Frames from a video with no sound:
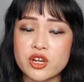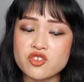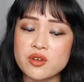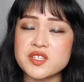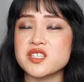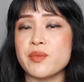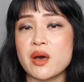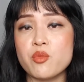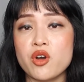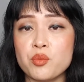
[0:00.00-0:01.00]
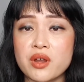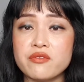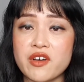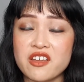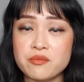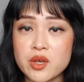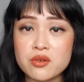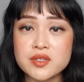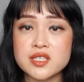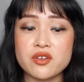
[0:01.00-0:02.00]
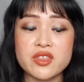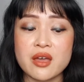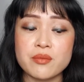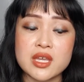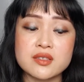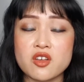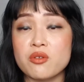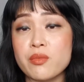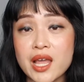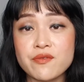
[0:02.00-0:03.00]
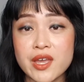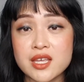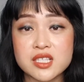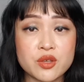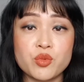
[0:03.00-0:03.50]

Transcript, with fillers: 3 drops is about 0.15 mils, so that means on my face,